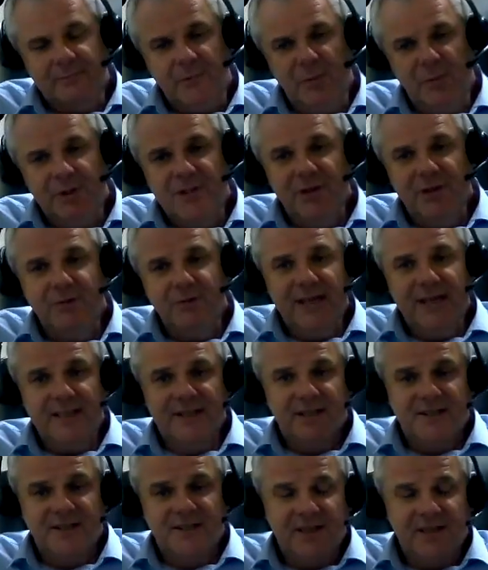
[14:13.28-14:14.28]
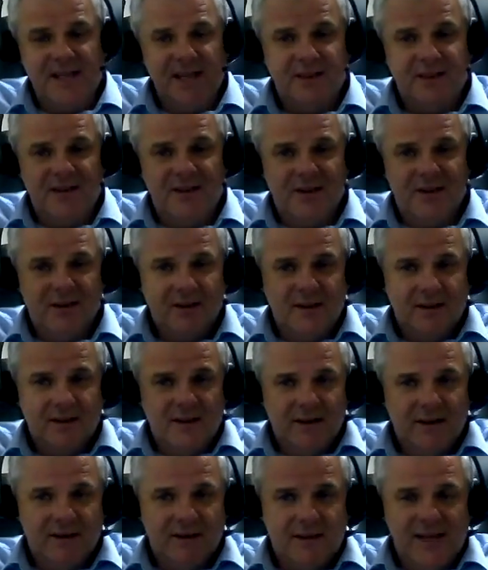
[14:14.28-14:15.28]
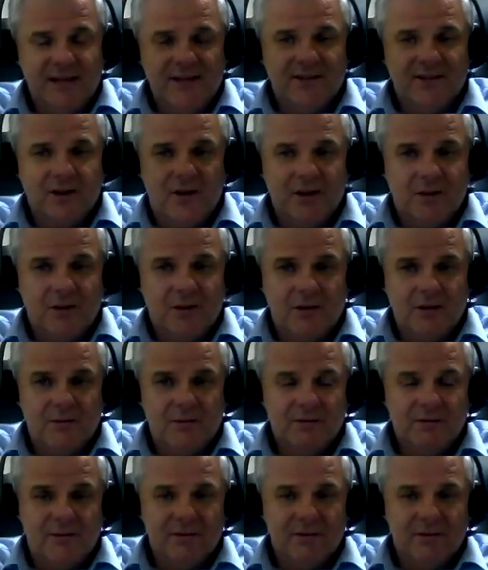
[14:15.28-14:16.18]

We do need to see that things are